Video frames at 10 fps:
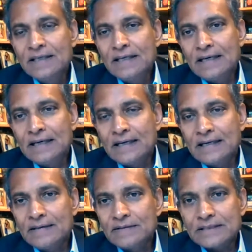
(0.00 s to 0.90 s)

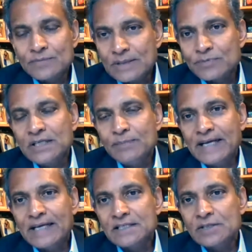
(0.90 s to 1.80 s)
some subsidy
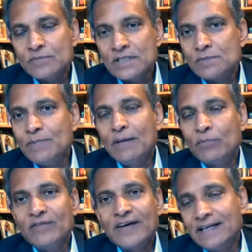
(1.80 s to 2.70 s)
mechanisms is being
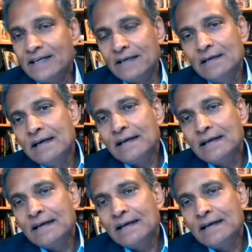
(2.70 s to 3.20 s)
provided in,